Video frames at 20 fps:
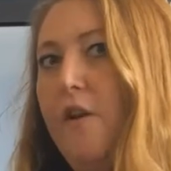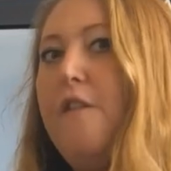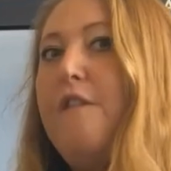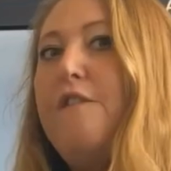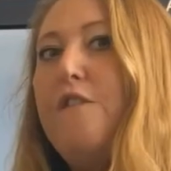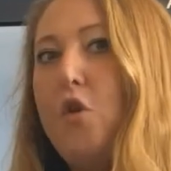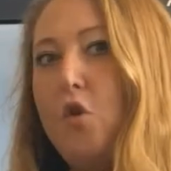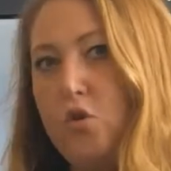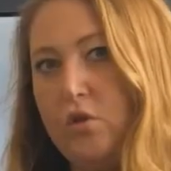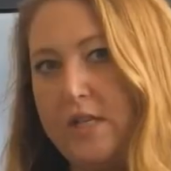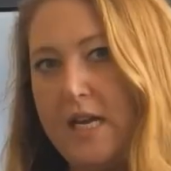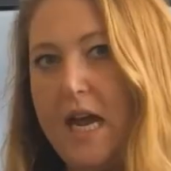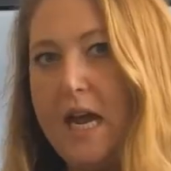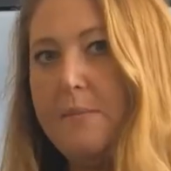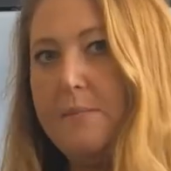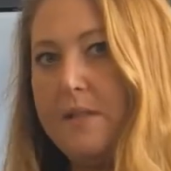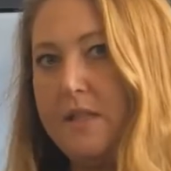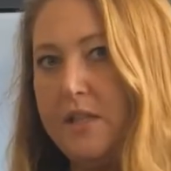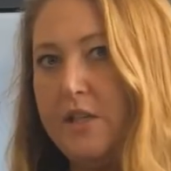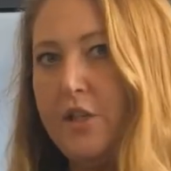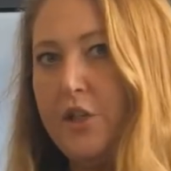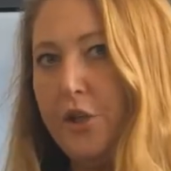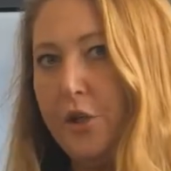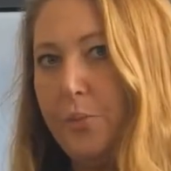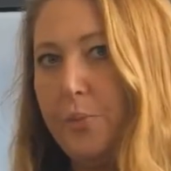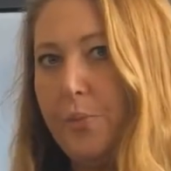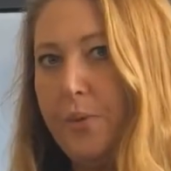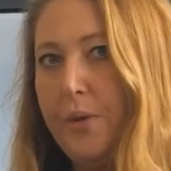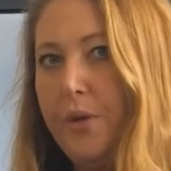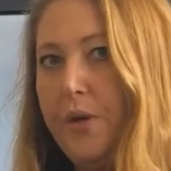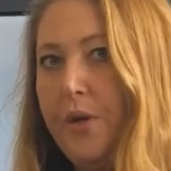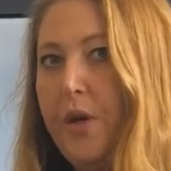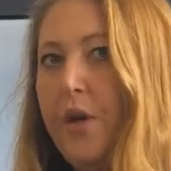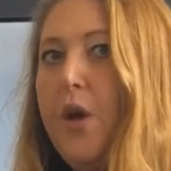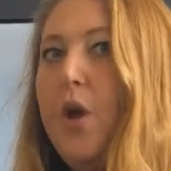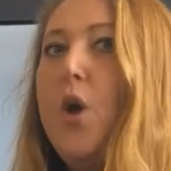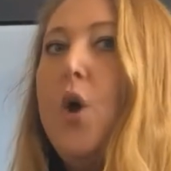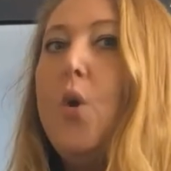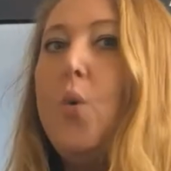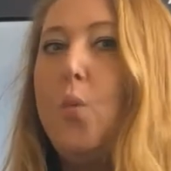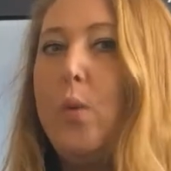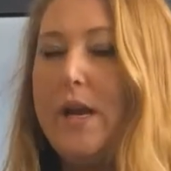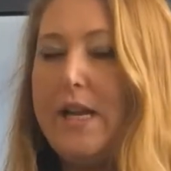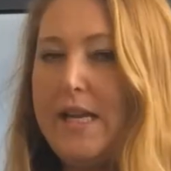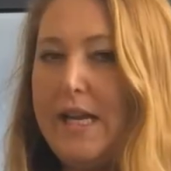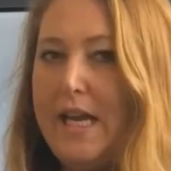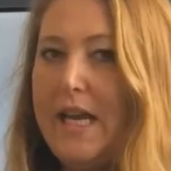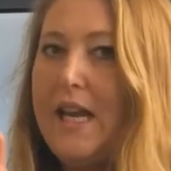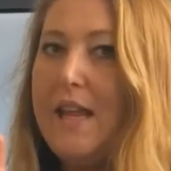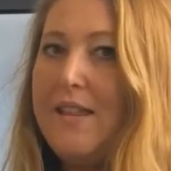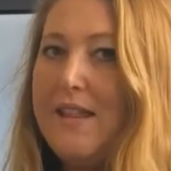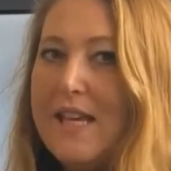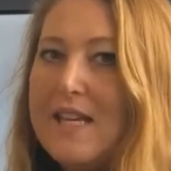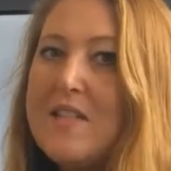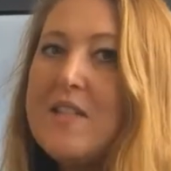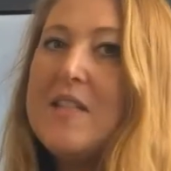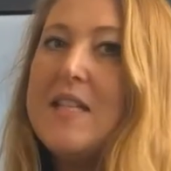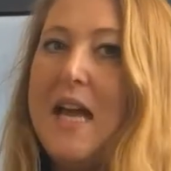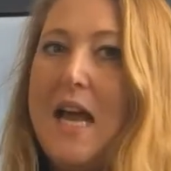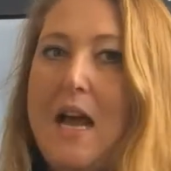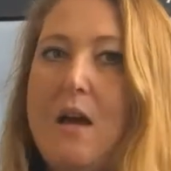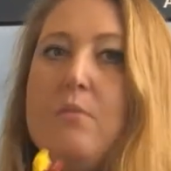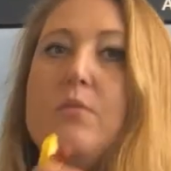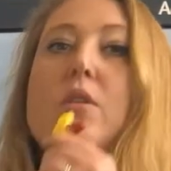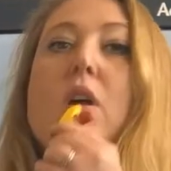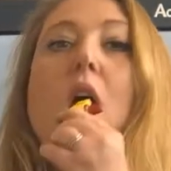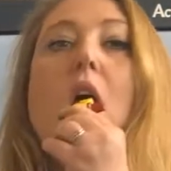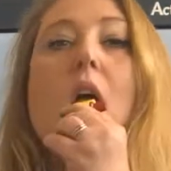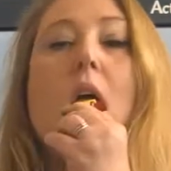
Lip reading: 4 times in a loop. When you hear this sound,